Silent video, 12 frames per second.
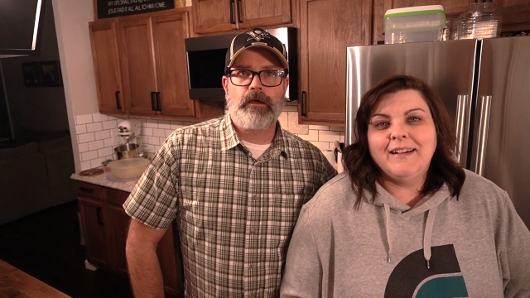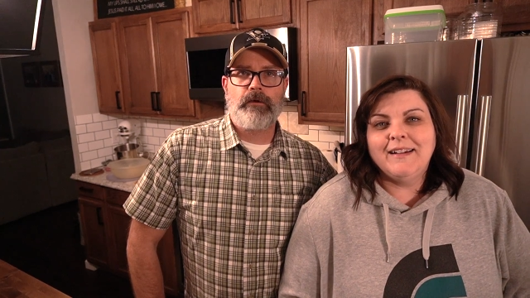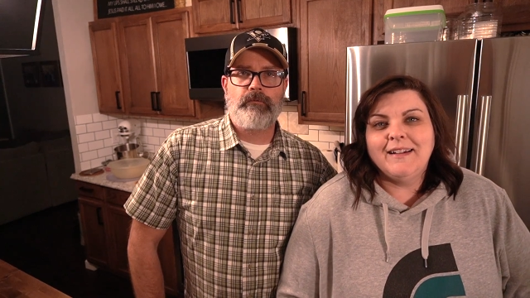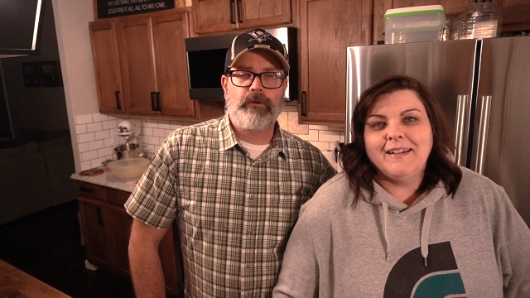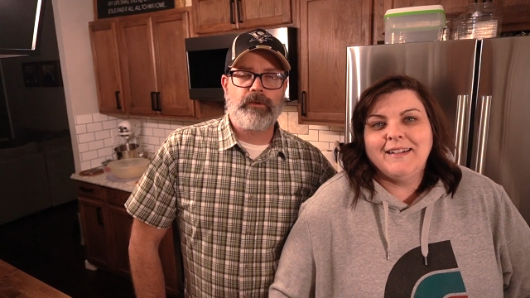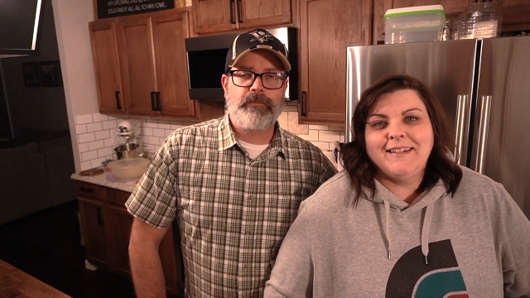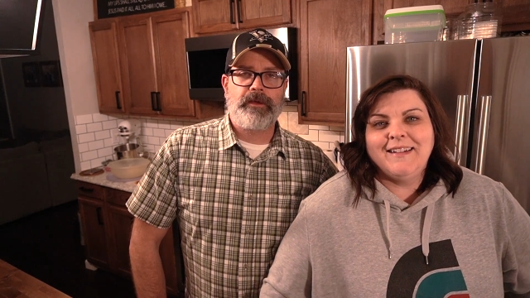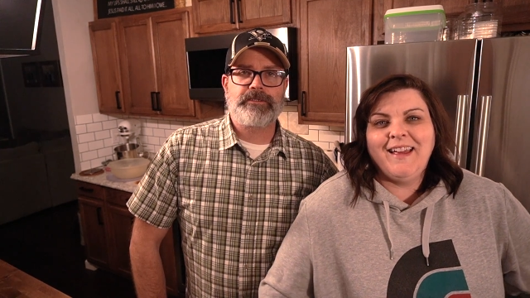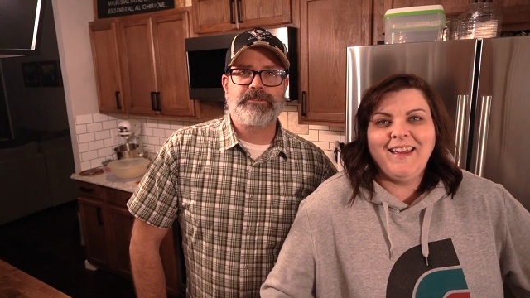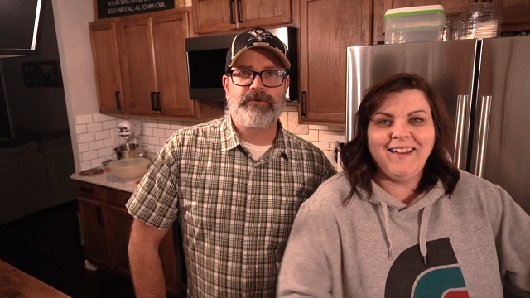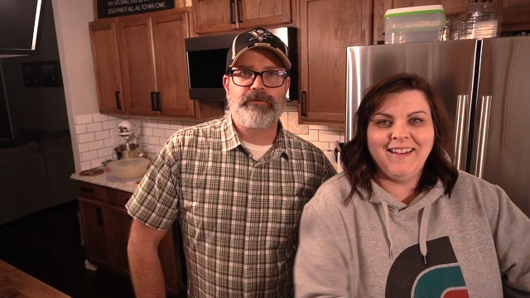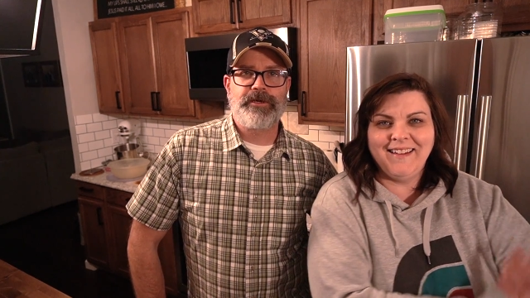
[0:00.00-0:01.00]
Speaker 1: right, welcome back.
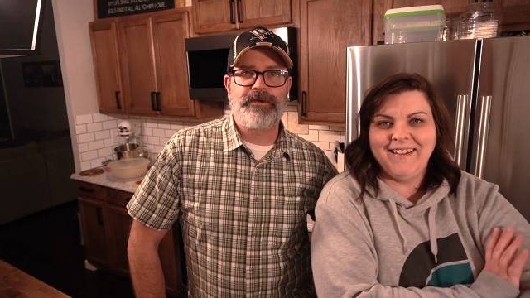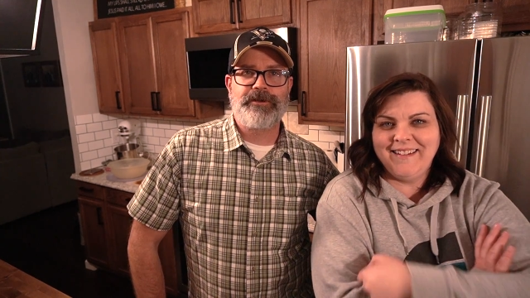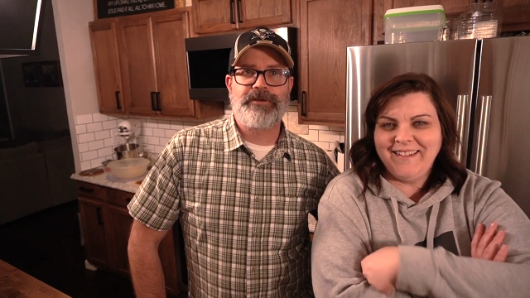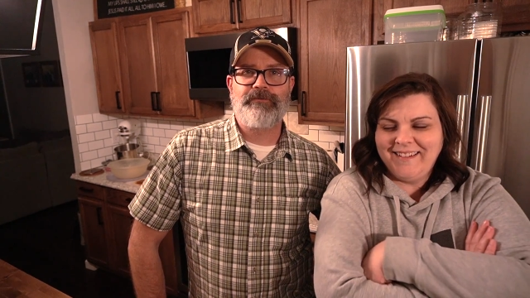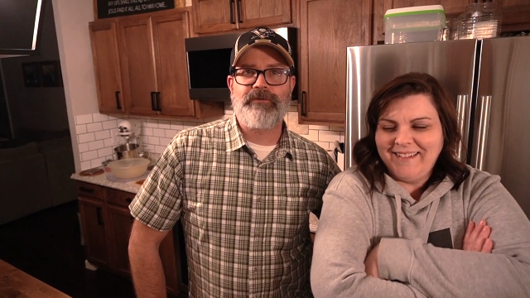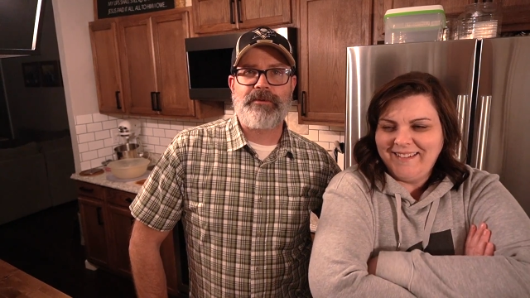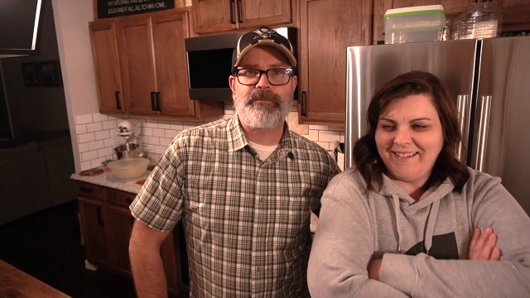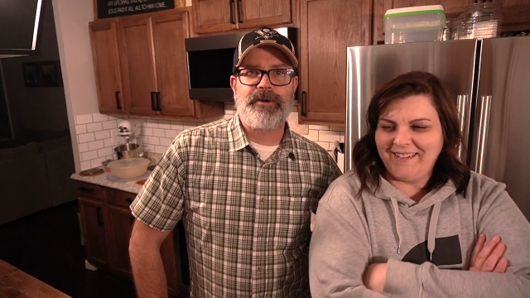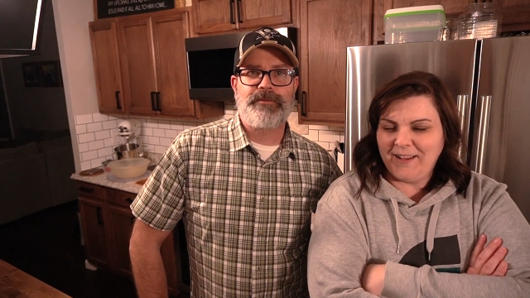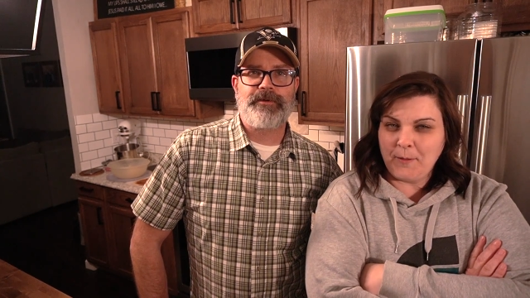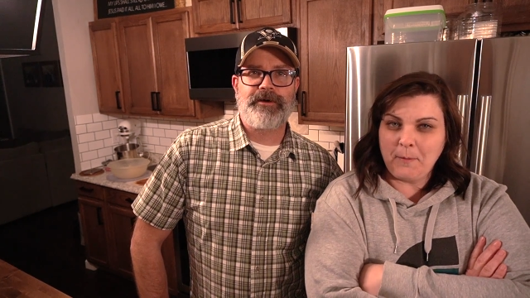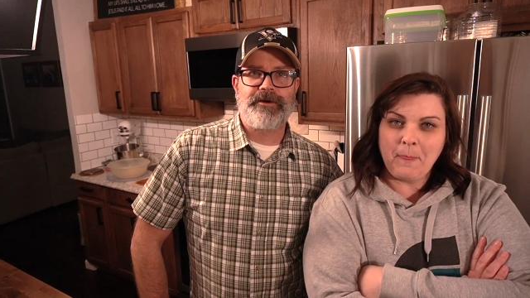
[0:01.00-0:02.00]
So we're here to wrap
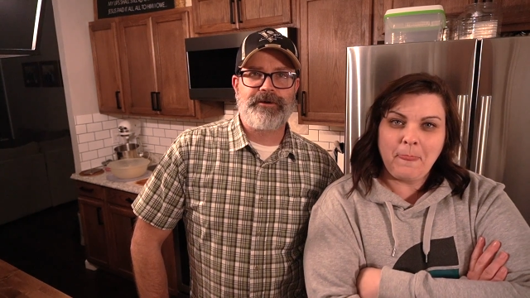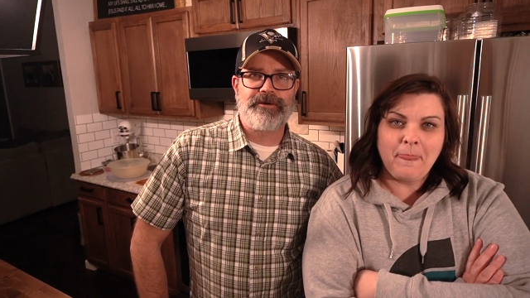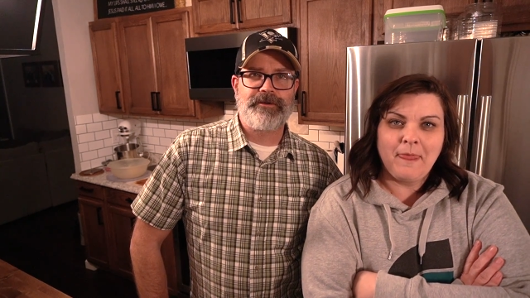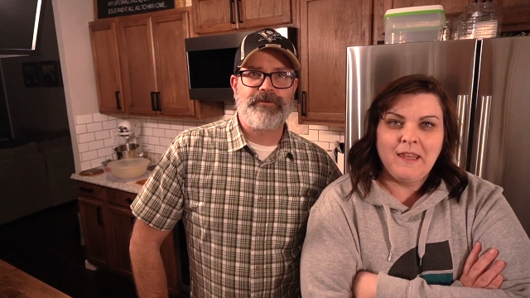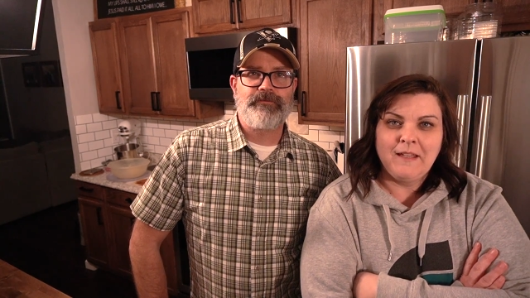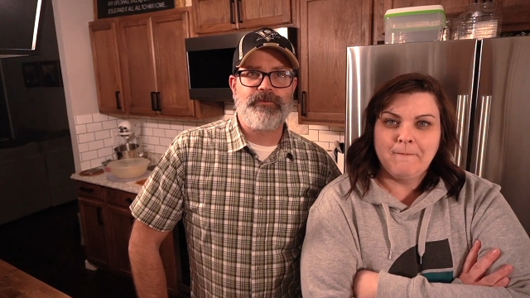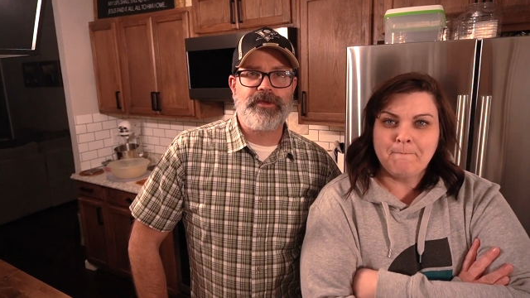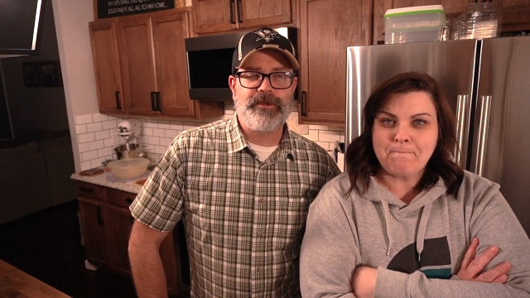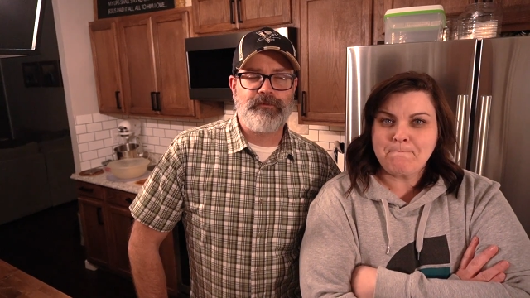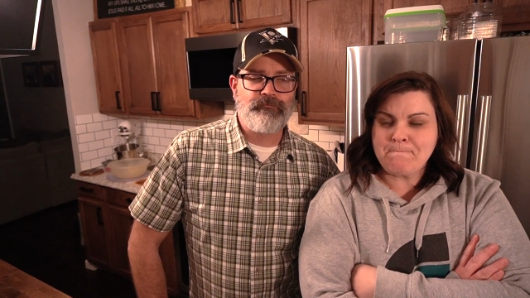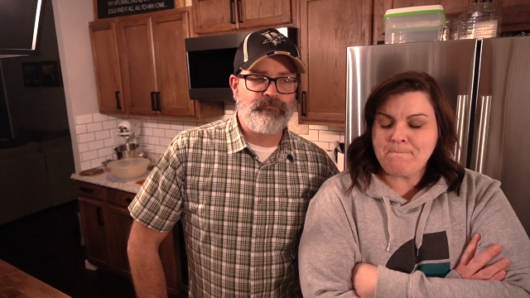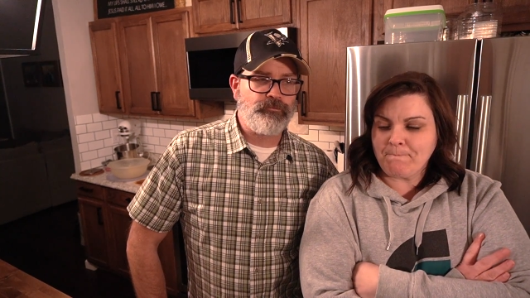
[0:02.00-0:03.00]
up our
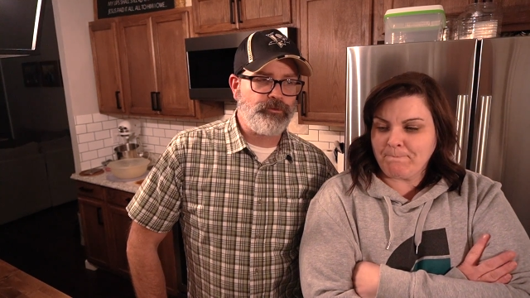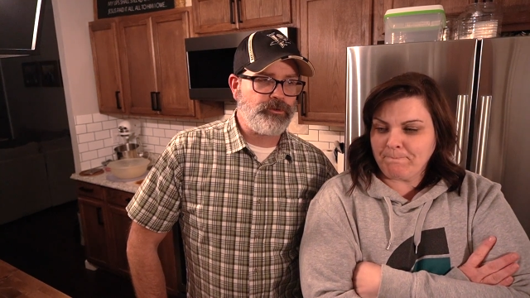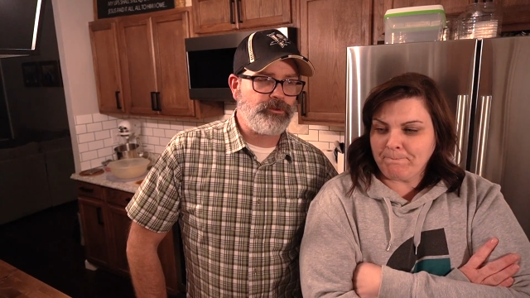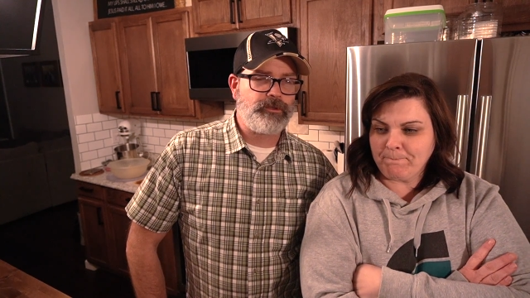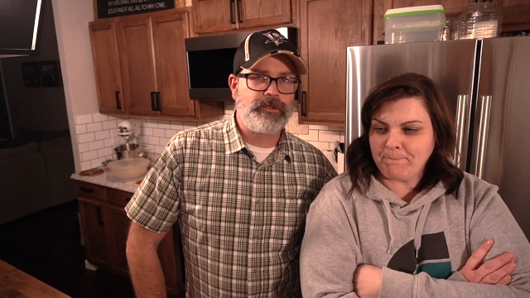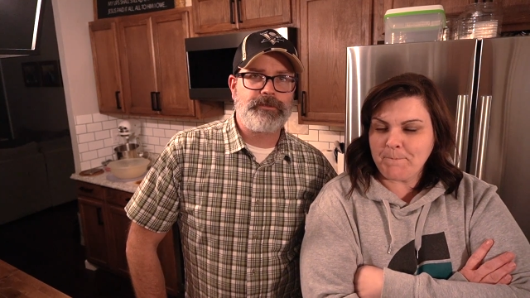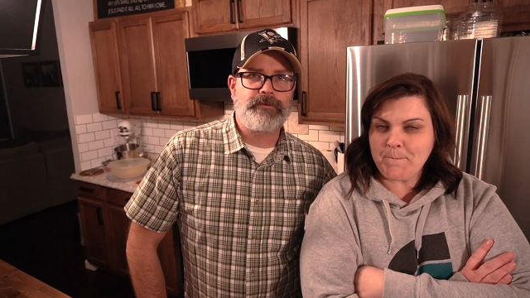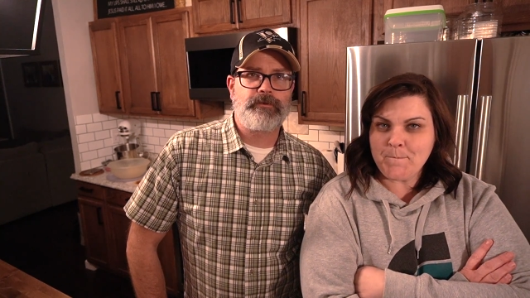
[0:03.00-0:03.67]
week frugal